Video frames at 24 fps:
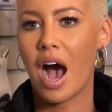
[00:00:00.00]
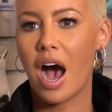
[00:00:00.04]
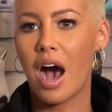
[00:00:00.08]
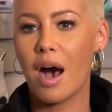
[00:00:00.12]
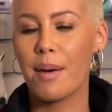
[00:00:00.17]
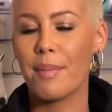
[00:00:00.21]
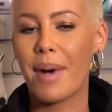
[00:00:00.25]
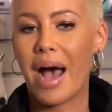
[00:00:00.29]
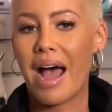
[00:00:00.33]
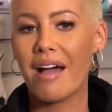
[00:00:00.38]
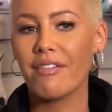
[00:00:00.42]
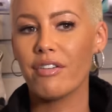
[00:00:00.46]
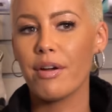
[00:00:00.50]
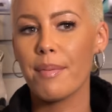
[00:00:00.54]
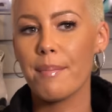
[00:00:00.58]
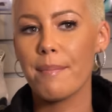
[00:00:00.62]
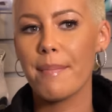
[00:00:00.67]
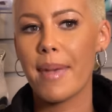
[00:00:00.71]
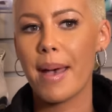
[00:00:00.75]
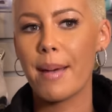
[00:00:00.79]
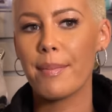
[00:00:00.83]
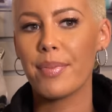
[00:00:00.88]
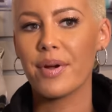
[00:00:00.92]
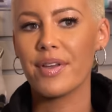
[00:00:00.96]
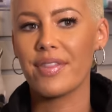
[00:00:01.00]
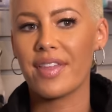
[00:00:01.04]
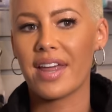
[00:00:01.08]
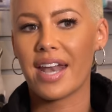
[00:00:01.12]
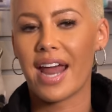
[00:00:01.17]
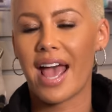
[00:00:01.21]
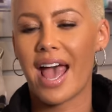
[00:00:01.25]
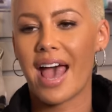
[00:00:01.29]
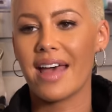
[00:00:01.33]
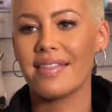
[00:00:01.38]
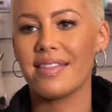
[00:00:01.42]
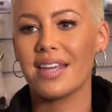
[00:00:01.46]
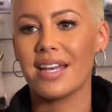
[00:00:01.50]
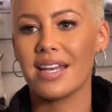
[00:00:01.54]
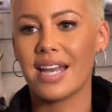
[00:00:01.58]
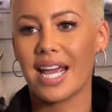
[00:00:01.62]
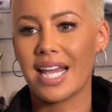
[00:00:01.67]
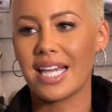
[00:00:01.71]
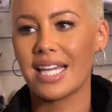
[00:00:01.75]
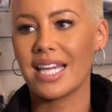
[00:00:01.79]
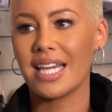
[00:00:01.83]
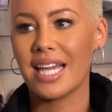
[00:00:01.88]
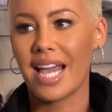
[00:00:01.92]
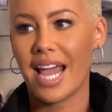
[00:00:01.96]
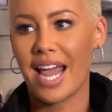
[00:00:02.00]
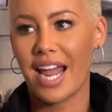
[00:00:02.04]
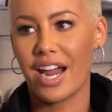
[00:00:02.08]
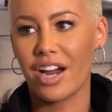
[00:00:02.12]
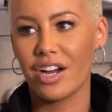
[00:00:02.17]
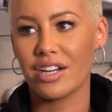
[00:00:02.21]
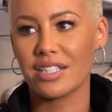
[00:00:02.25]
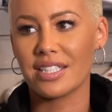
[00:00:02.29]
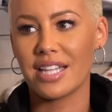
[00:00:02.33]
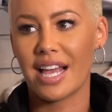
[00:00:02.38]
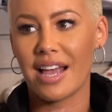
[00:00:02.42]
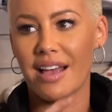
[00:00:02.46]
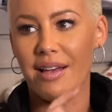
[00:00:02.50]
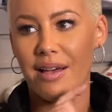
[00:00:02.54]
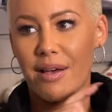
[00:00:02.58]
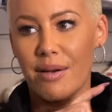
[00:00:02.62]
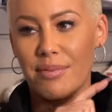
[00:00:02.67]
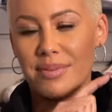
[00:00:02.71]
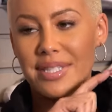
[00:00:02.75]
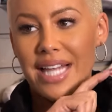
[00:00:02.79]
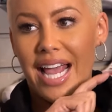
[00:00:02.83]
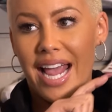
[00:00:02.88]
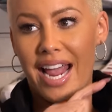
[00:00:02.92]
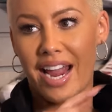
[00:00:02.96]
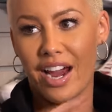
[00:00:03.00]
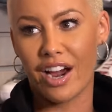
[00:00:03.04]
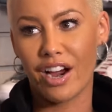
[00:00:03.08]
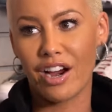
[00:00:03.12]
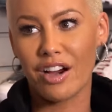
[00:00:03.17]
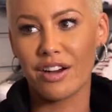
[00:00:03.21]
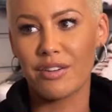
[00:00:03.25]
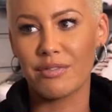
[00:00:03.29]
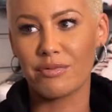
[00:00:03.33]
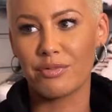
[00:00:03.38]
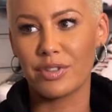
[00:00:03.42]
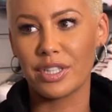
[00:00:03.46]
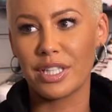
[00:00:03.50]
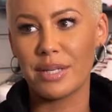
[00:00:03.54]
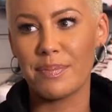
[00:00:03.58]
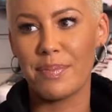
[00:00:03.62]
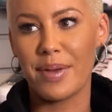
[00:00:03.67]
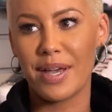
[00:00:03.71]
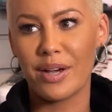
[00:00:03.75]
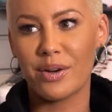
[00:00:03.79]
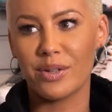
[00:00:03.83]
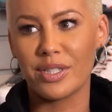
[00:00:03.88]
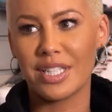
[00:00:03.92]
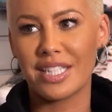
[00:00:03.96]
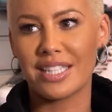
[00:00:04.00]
Um, I remember that I had the Nike Airs that it was air really big